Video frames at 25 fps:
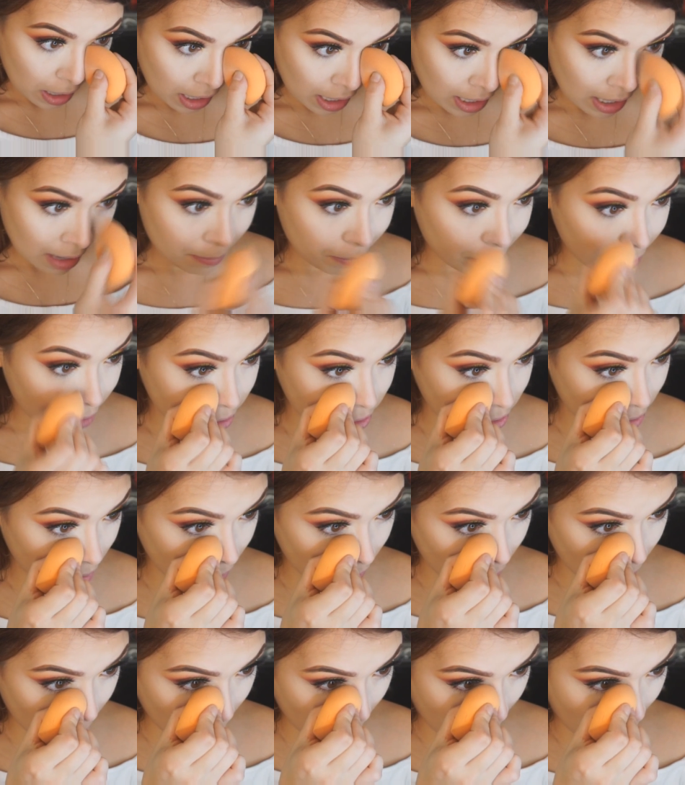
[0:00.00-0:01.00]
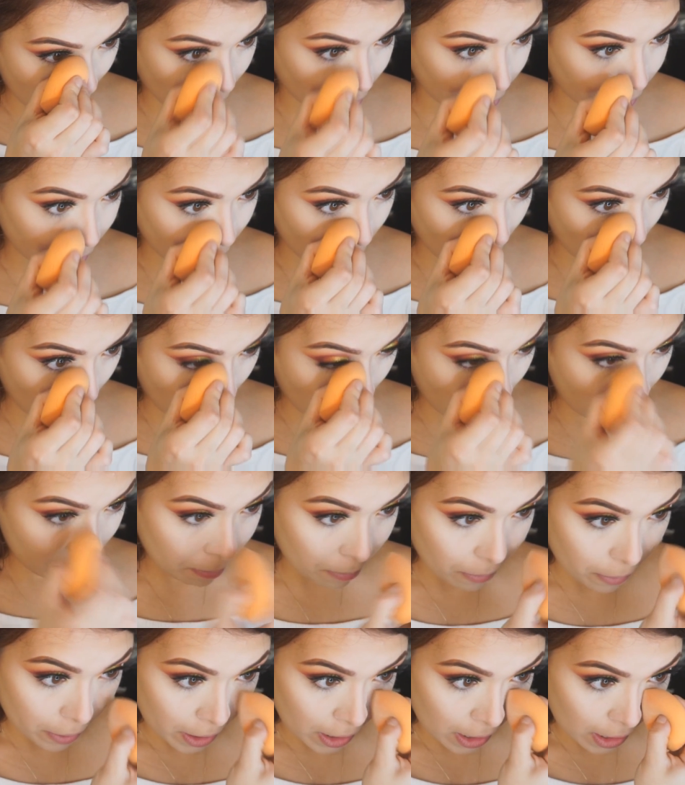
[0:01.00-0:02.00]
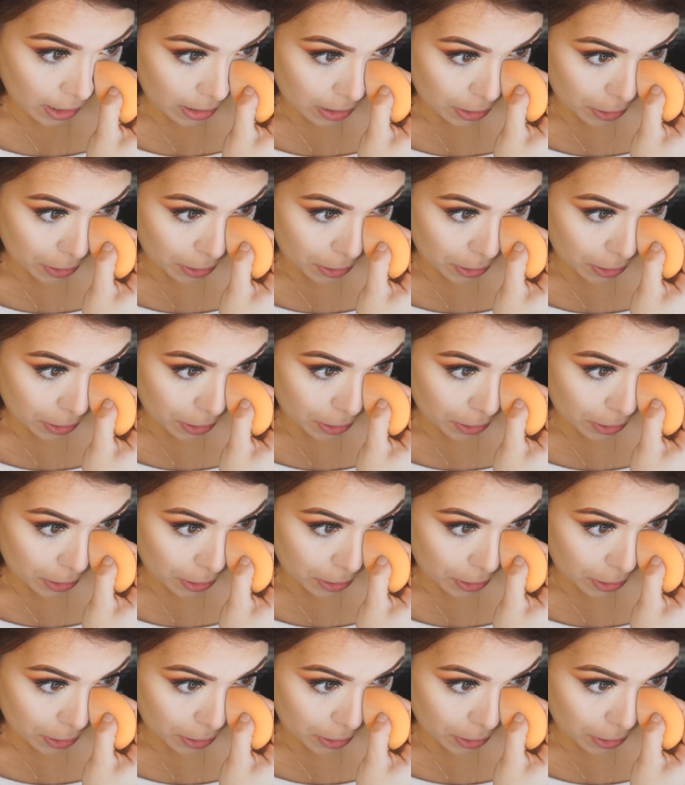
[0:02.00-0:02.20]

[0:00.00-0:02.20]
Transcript: And I'm pushing the powder upward